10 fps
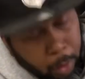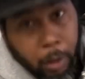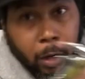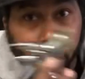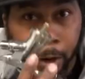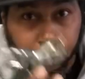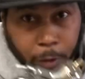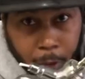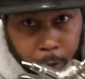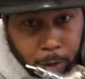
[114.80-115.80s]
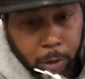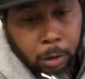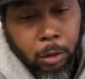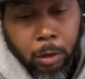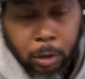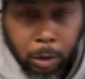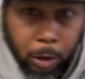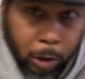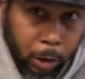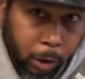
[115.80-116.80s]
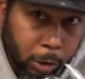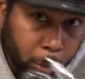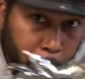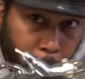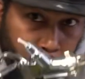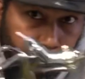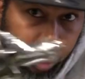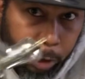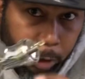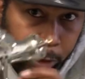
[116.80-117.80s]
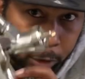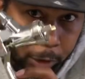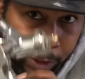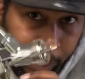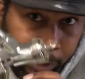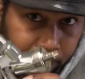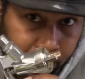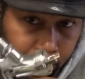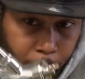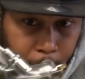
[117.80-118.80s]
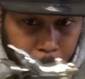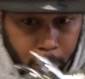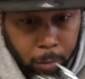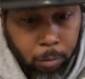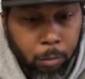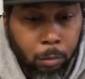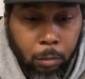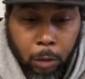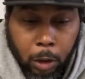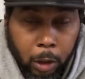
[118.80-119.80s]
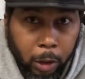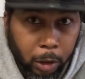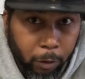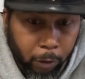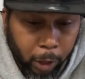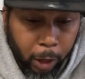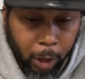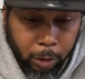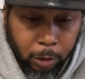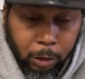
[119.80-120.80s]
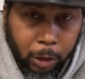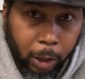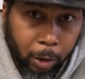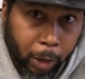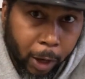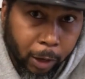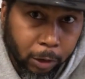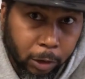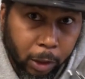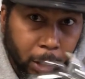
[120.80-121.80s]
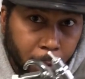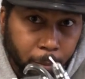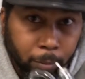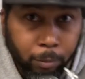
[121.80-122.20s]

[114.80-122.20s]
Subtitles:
Now, this is supposed to be the exact same gun. It even has the same kind of stamp